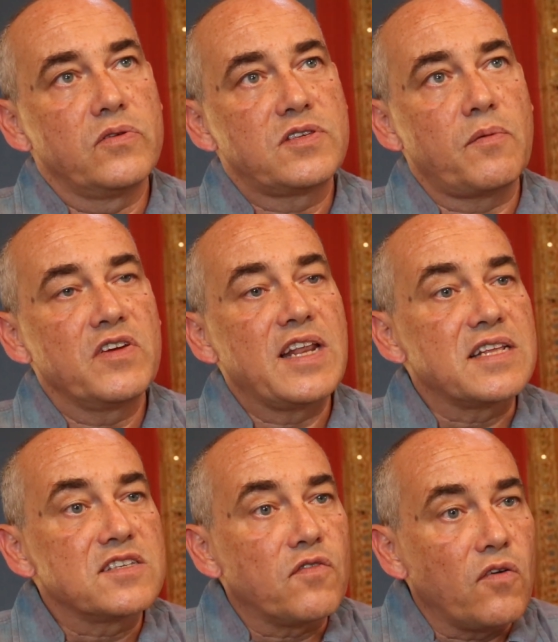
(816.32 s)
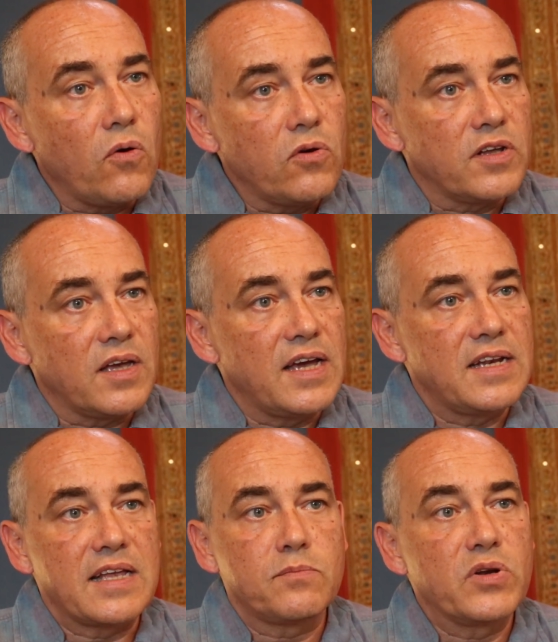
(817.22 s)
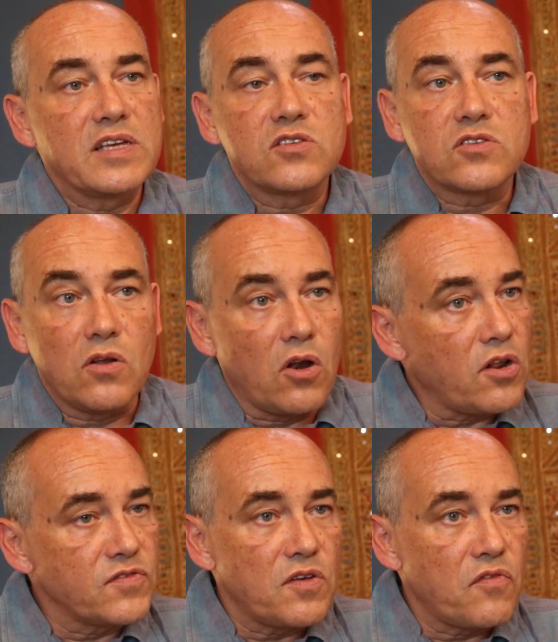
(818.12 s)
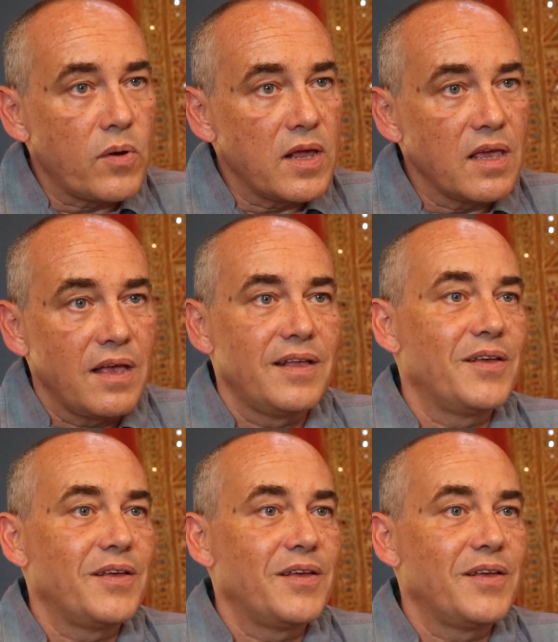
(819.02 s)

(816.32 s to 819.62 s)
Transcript: something that's flawed, and that brings a lot of suffering,